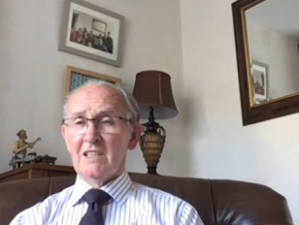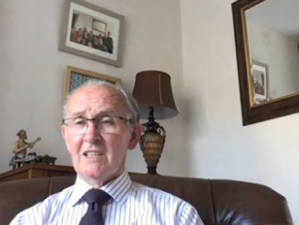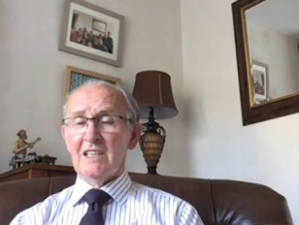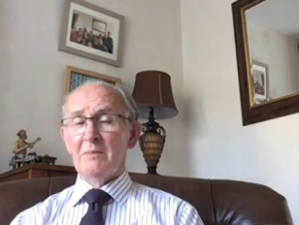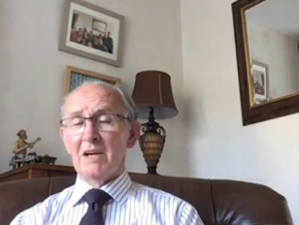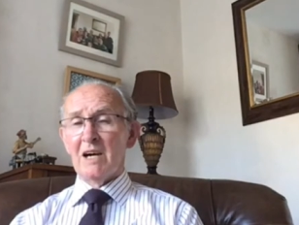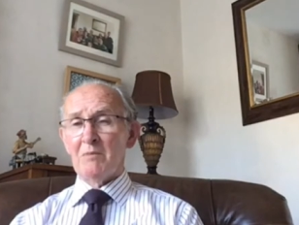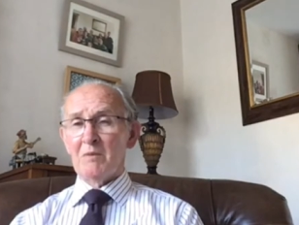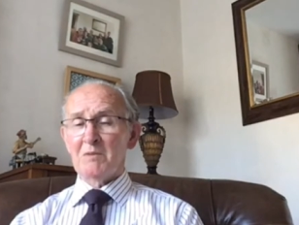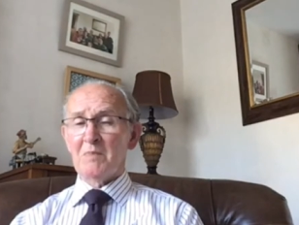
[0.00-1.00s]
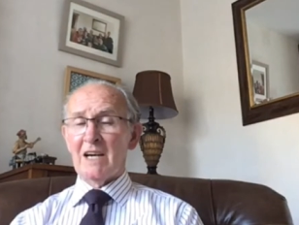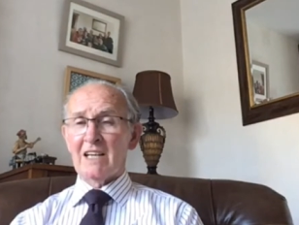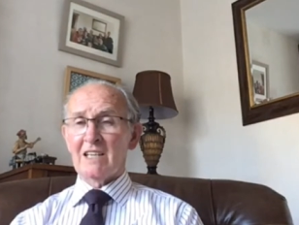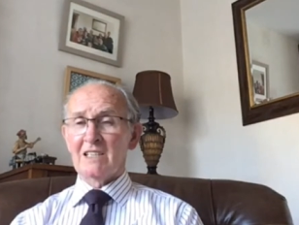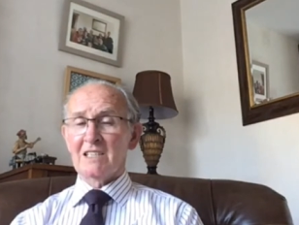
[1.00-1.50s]
And Abraham comes back
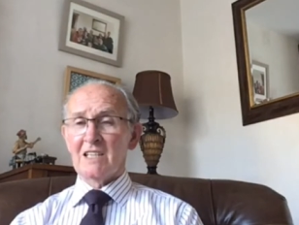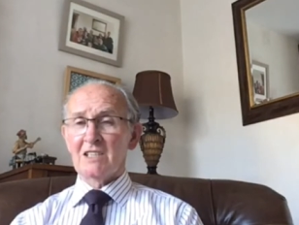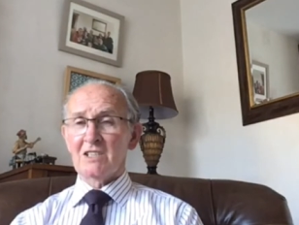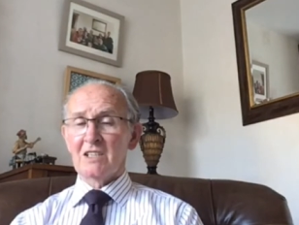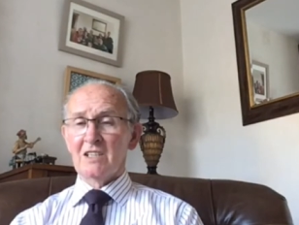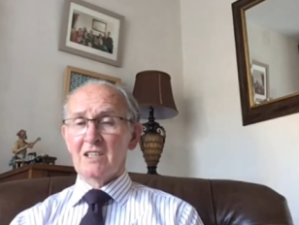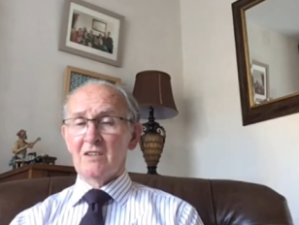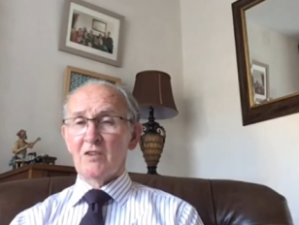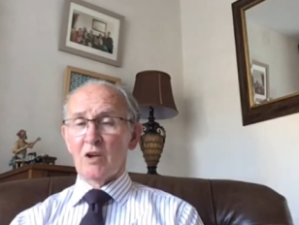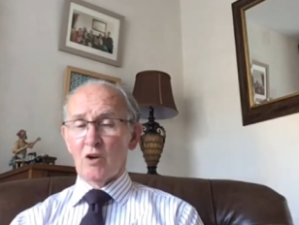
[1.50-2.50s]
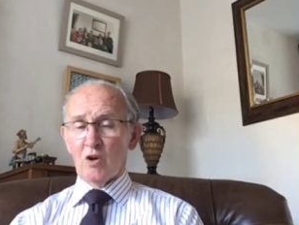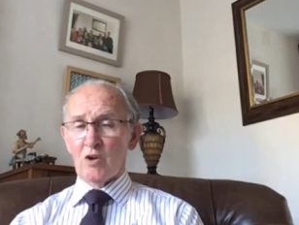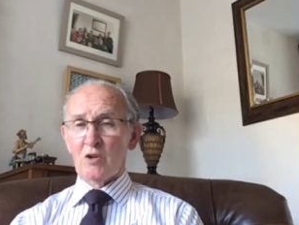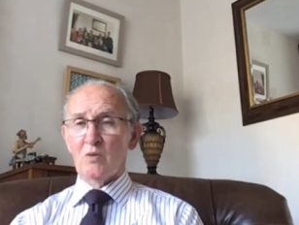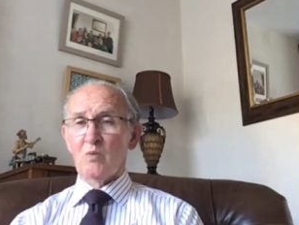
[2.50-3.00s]
and says, The
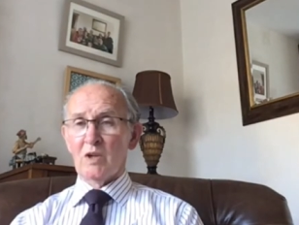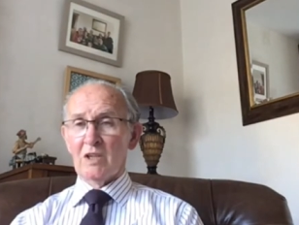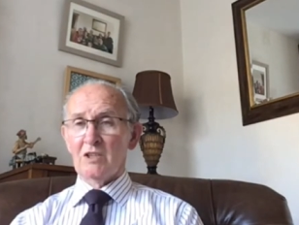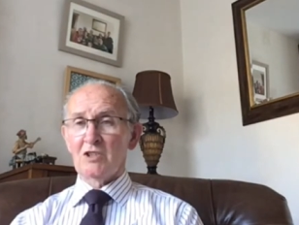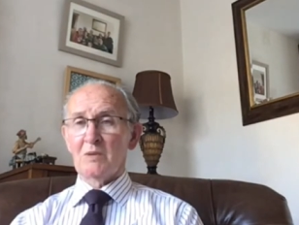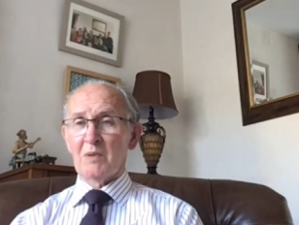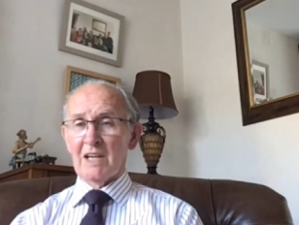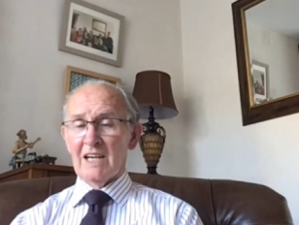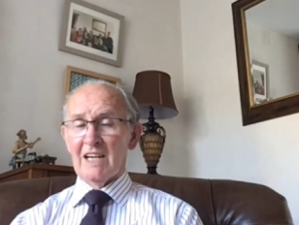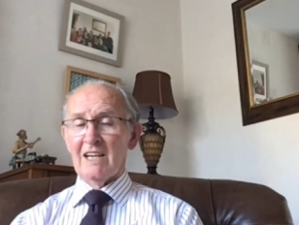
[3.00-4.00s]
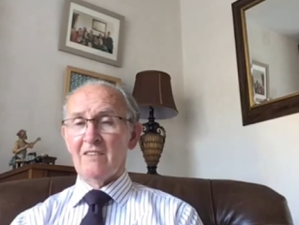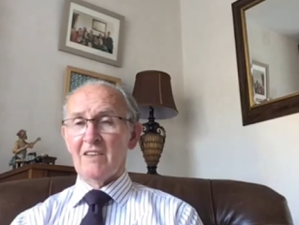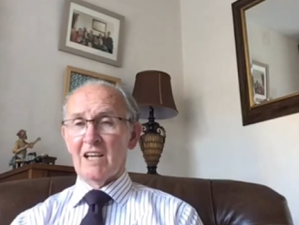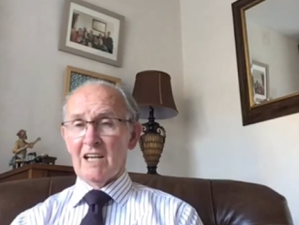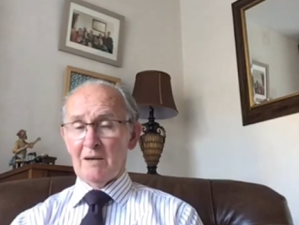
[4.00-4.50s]
Lord will supply
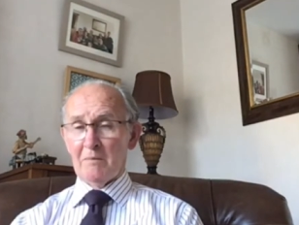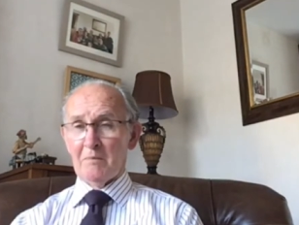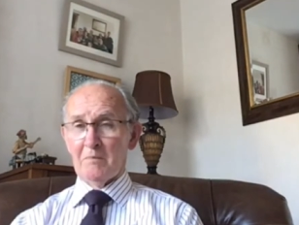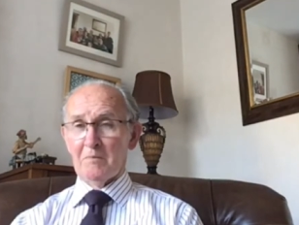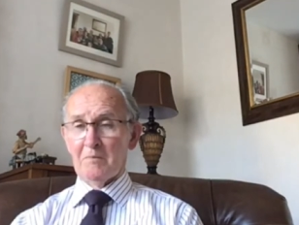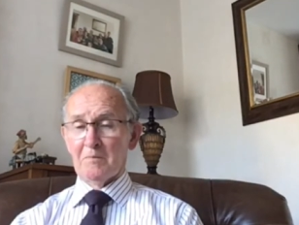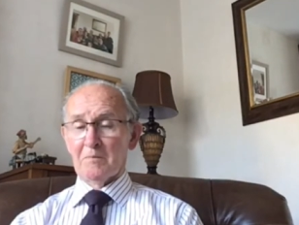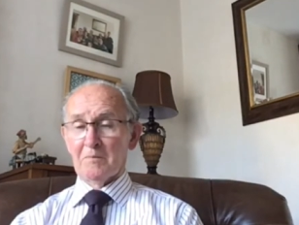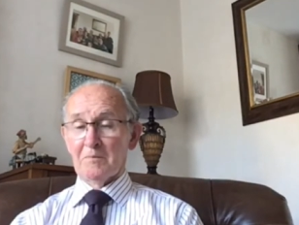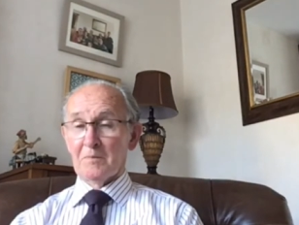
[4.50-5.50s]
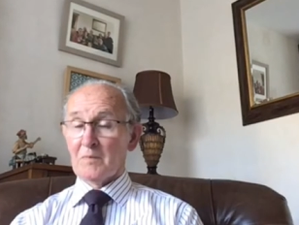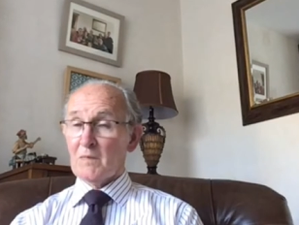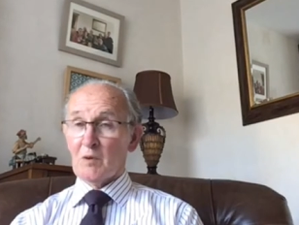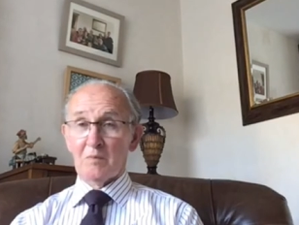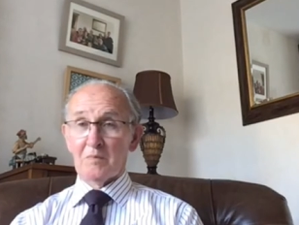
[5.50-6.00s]
the lamb.
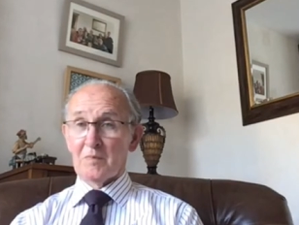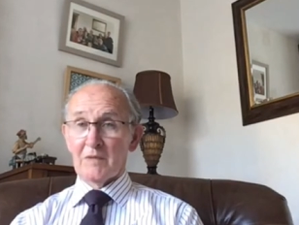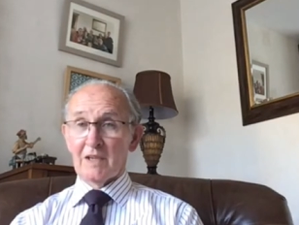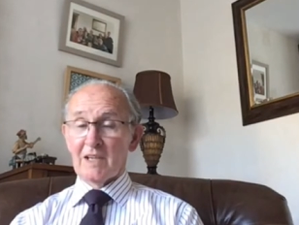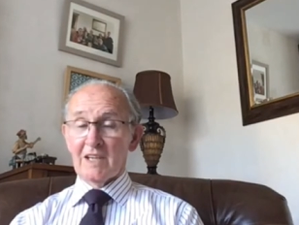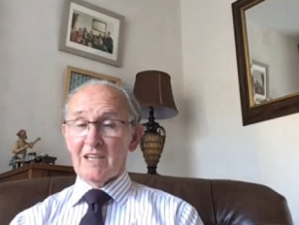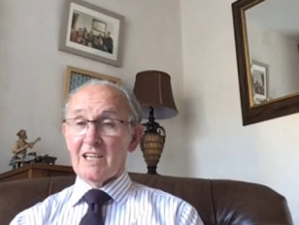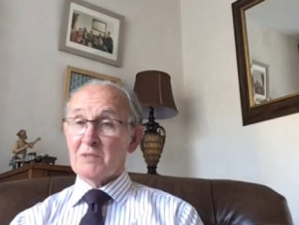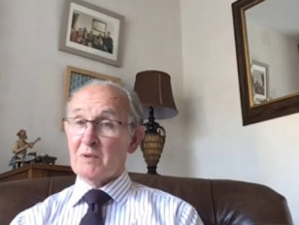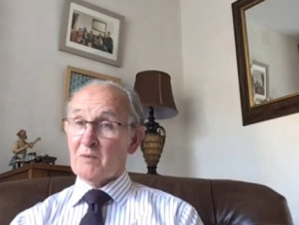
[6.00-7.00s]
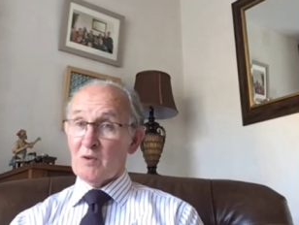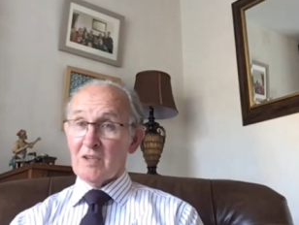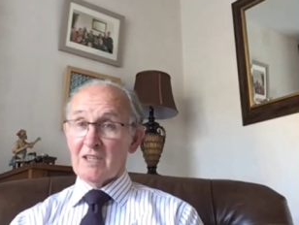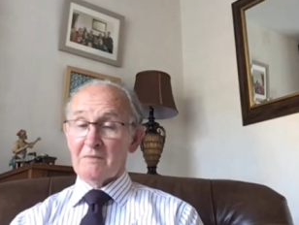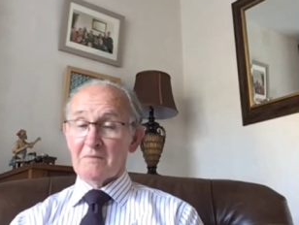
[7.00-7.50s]
No, nope. it's before
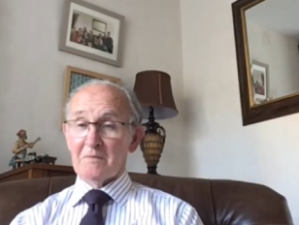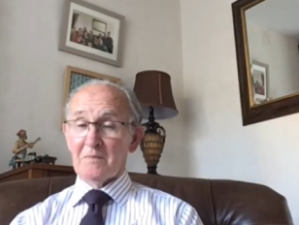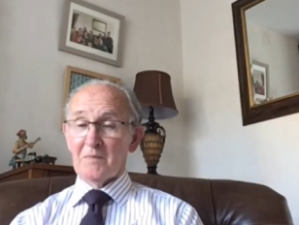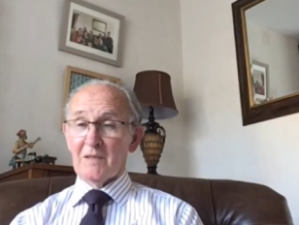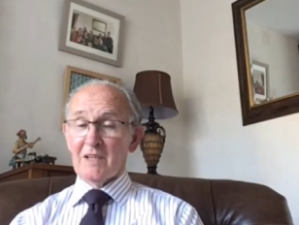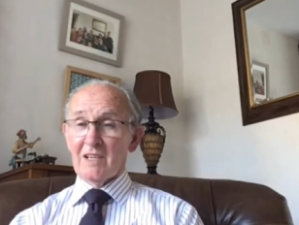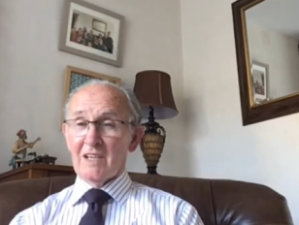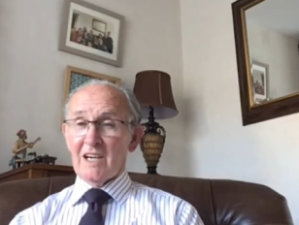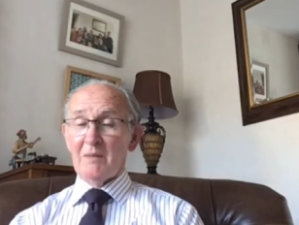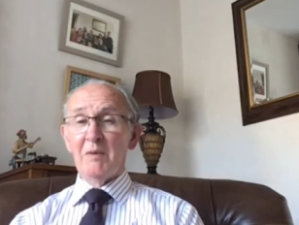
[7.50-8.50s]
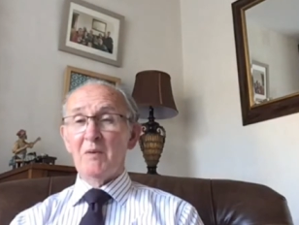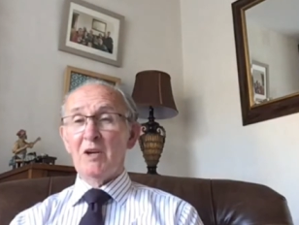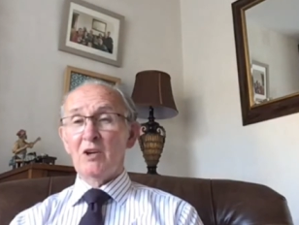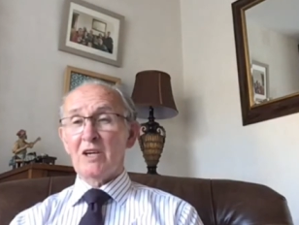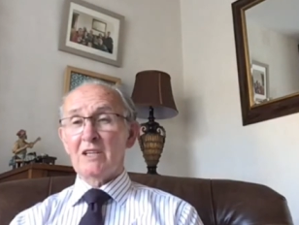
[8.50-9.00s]
that. And then we
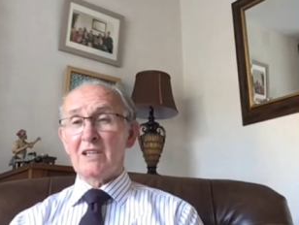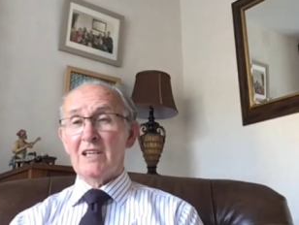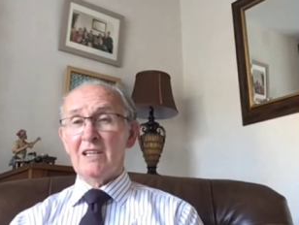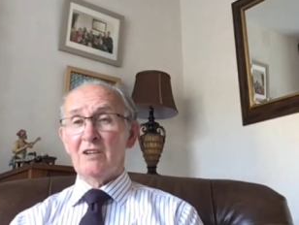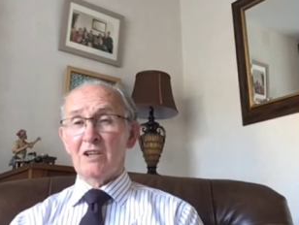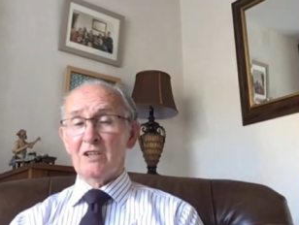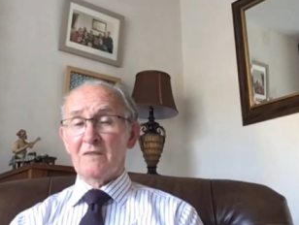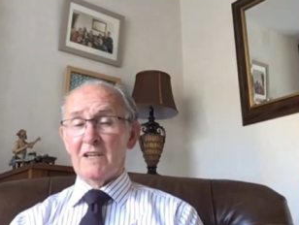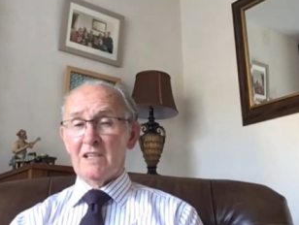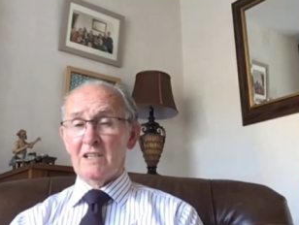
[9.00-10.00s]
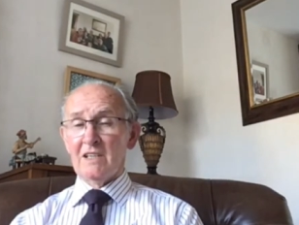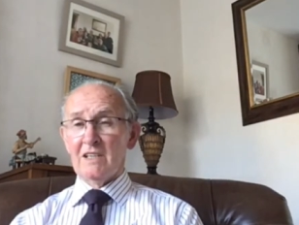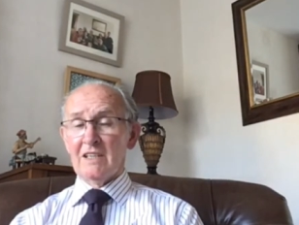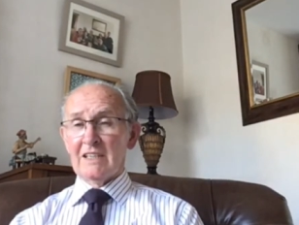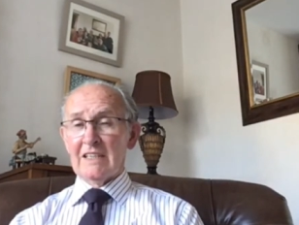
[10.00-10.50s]
look at the Garden of Eden,
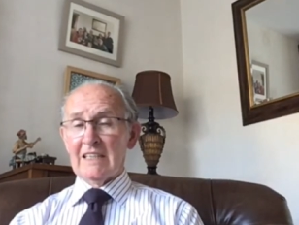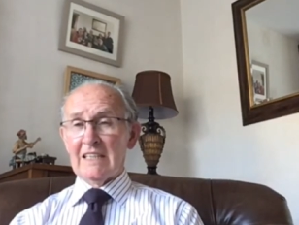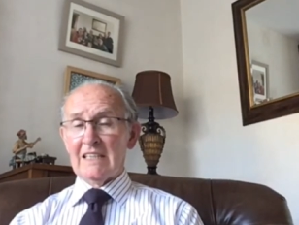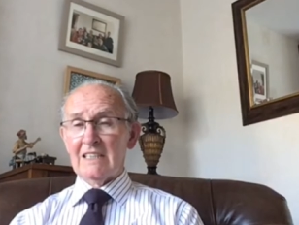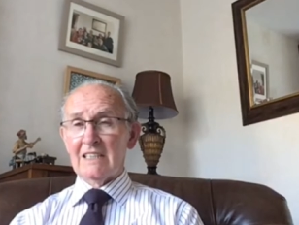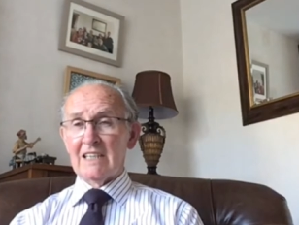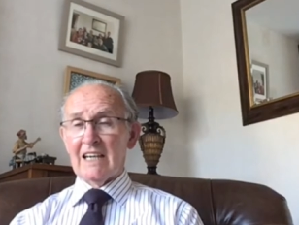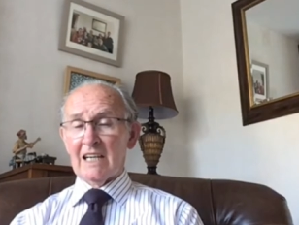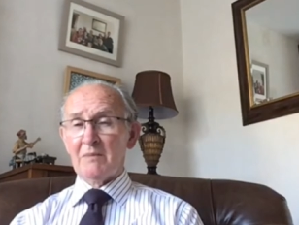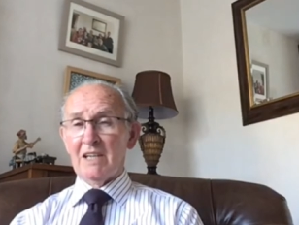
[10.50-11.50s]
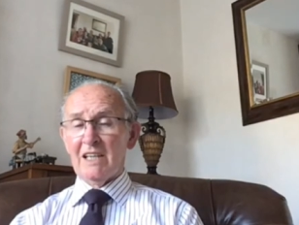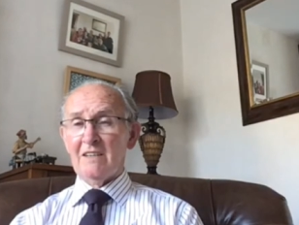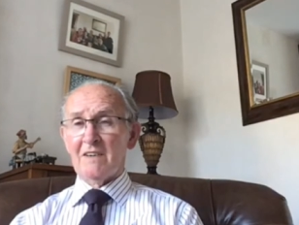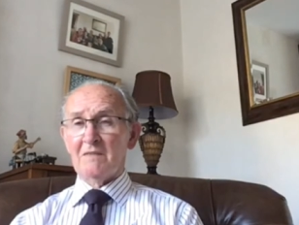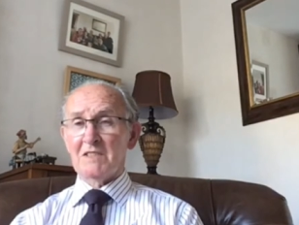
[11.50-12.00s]
and Adam and
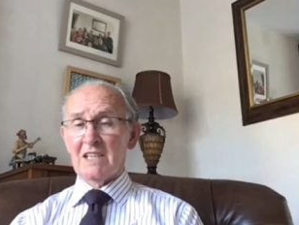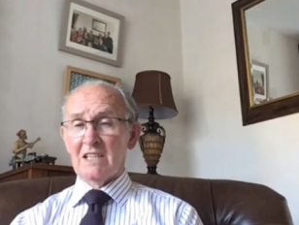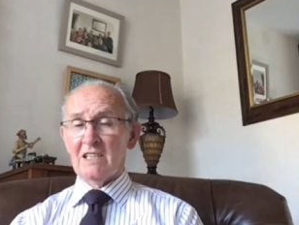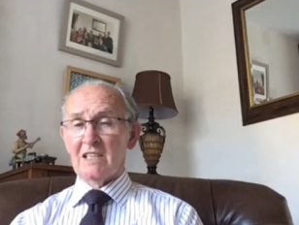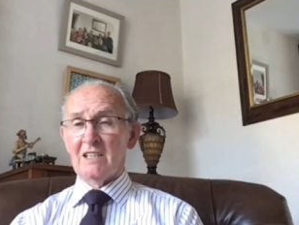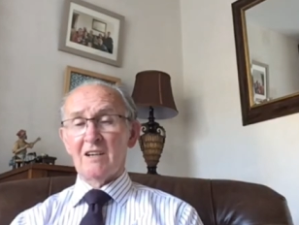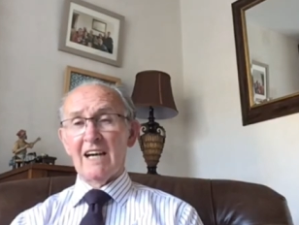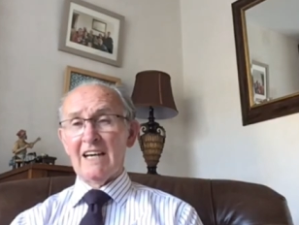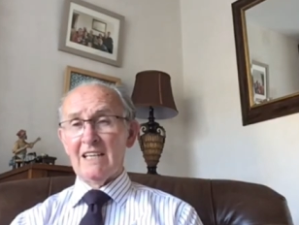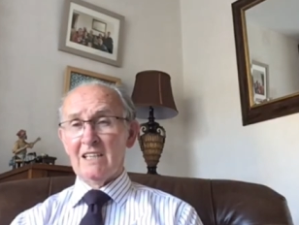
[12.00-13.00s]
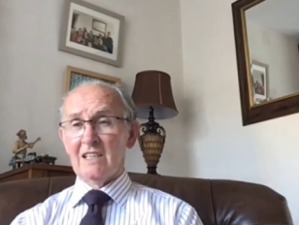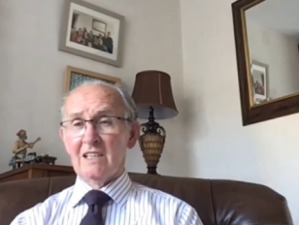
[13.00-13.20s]
Eve have sinned and they're hiding.